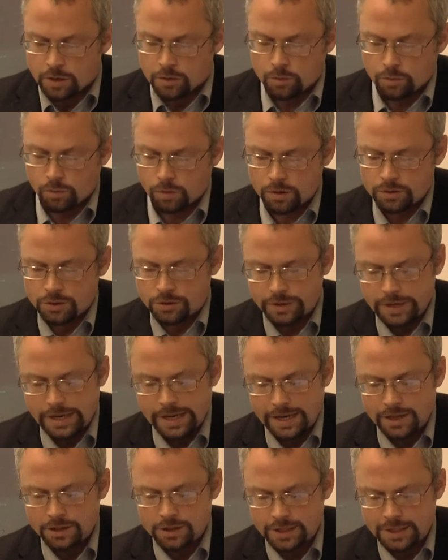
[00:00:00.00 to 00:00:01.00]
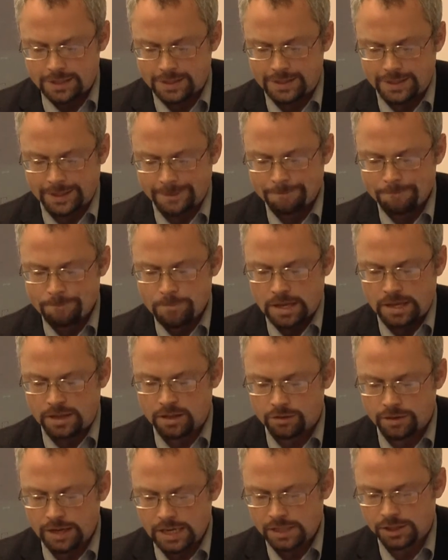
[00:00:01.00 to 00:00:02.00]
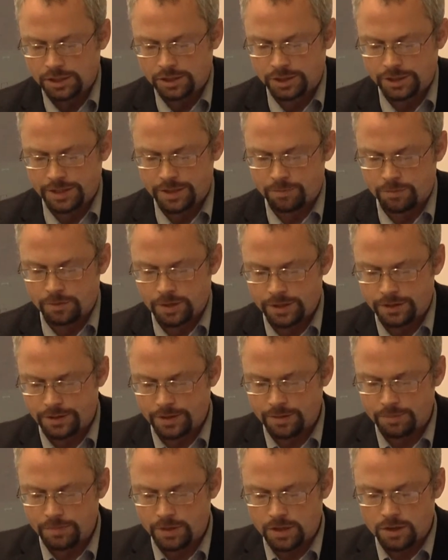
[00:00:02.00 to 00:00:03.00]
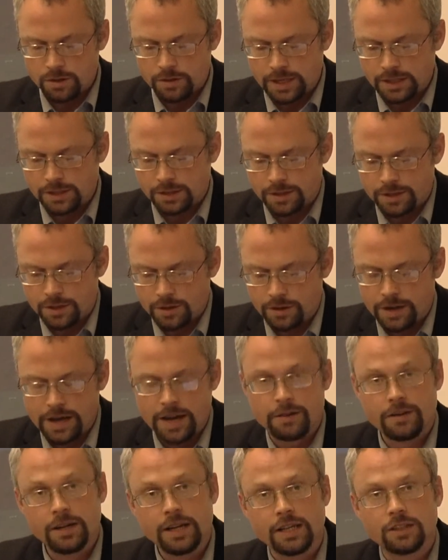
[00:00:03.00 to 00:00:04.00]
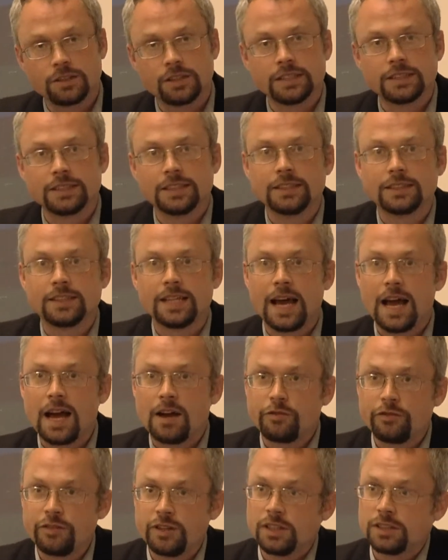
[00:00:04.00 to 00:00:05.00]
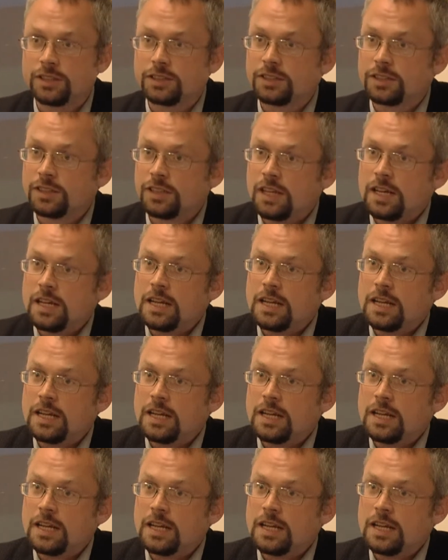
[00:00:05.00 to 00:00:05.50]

what was really interesting, and the relationship with the US and the UK really interesting, is that at first